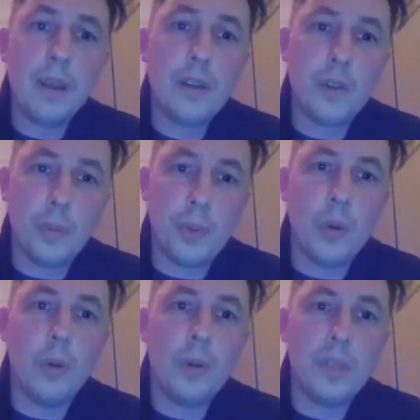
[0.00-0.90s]

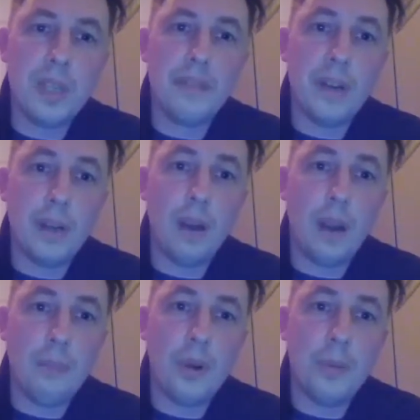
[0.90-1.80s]
report different
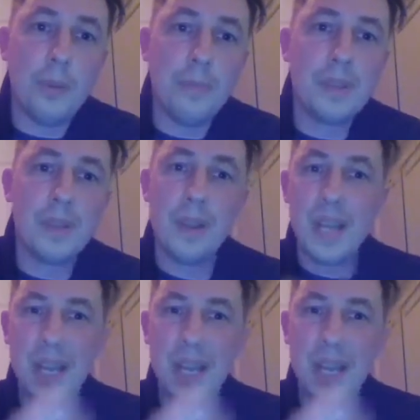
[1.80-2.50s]
light problems.